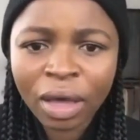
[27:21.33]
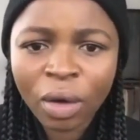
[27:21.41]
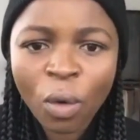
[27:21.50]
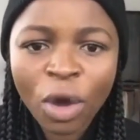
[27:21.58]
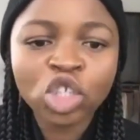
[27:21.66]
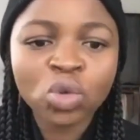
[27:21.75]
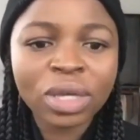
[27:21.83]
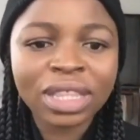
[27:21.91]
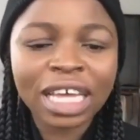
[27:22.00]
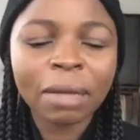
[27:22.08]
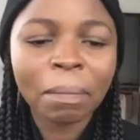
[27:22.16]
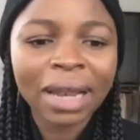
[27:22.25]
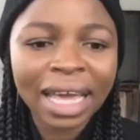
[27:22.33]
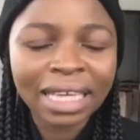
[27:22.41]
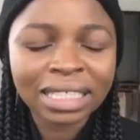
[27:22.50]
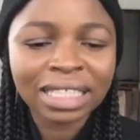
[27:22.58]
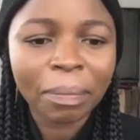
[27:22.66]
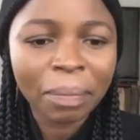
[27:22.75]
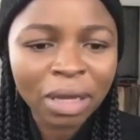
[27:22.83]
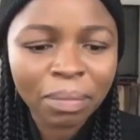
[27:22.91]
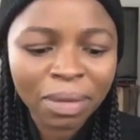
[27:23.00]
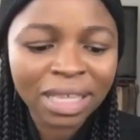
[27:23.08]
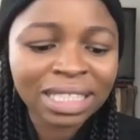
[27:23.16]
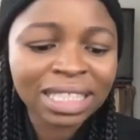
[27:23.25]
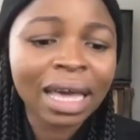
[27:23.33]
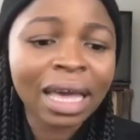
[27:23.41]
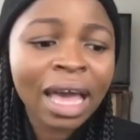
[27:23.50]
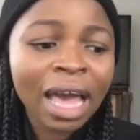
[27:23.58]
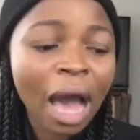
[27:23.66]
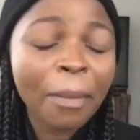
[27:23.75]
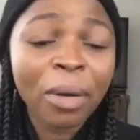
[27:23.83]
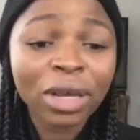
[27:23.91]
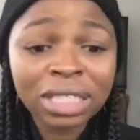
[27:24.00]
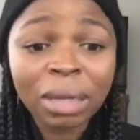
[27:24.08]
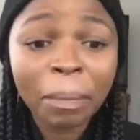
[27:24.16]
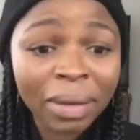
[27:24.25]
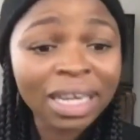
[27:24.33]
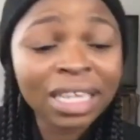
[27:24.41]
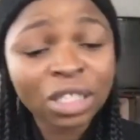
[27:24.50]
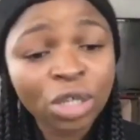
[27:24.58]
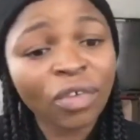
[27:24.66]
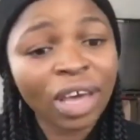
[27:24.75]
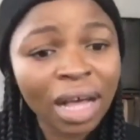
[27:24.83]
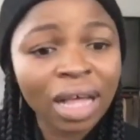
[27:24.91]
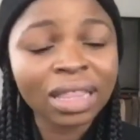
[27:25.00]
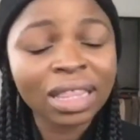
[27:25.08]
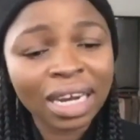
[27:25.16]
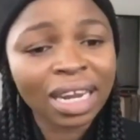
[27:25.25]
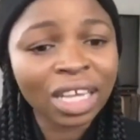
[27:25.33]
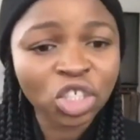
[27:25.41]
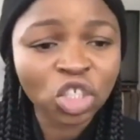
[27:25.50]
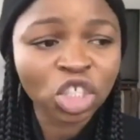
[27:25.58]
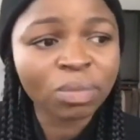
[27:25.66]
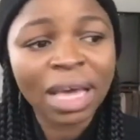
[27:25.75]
Where do we then place the pimp? Is there a possibility of a healthy relationship,